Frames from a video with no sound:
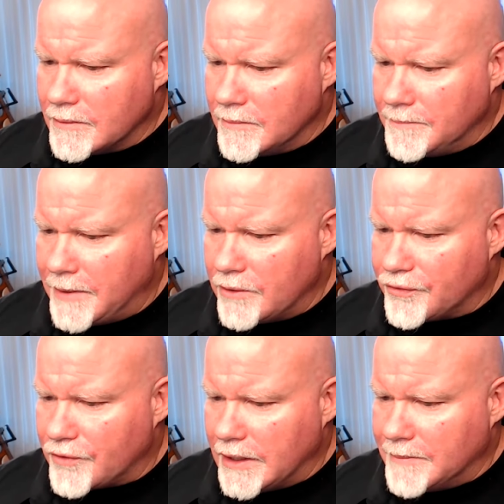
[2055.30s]
Beer
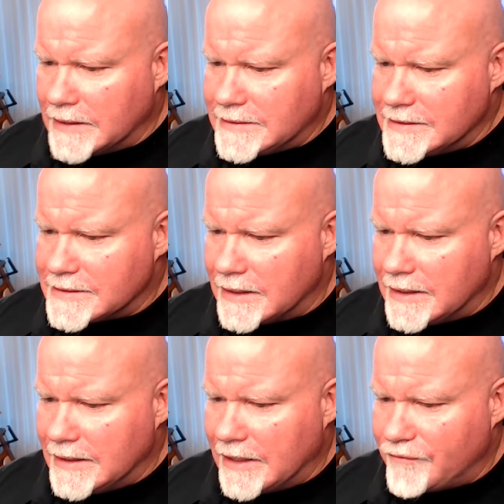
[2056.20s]
30, my teen son
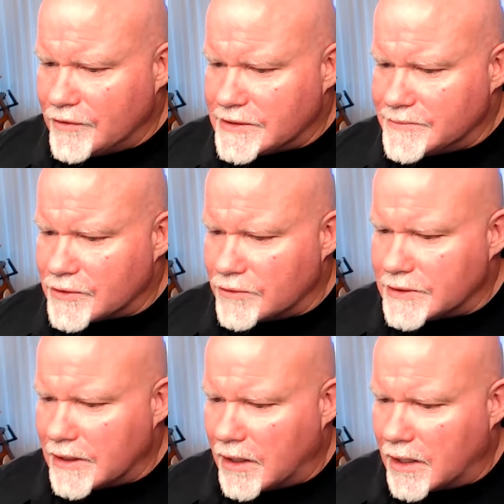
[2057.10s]
and nephew seem
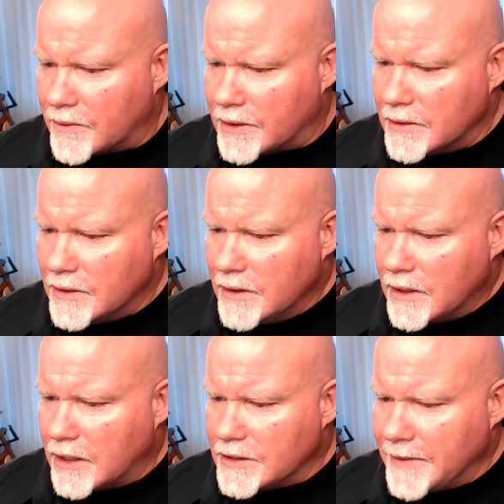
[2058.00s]
socially awkward.
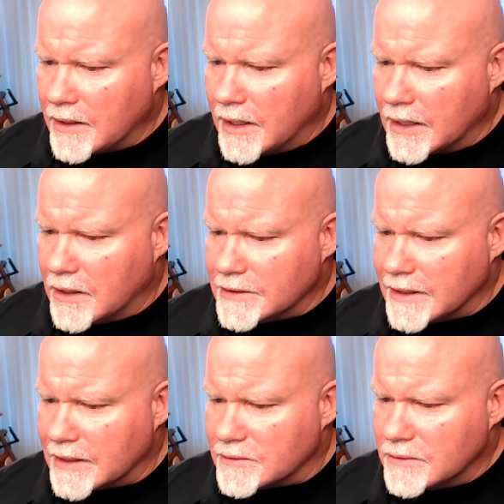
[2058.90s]
Hard to make eye
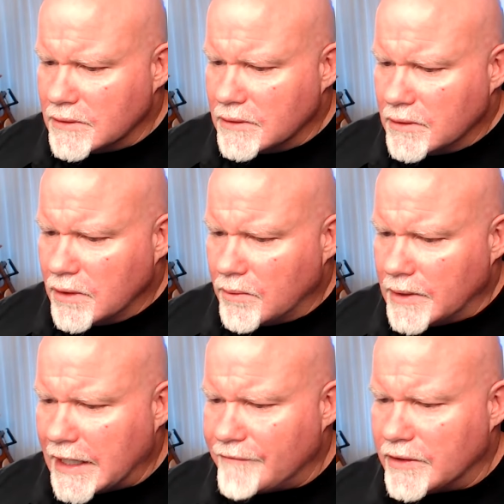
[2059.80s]
contact when
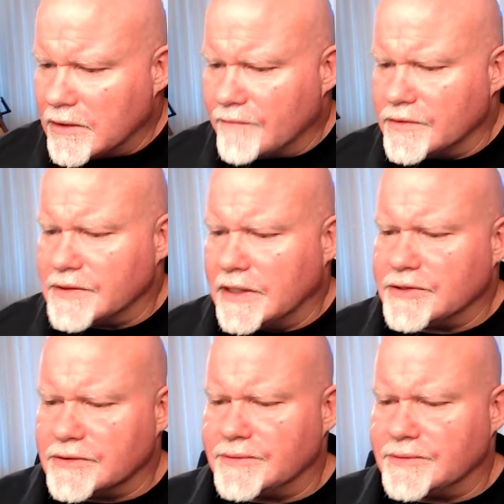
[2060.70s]
having conversations.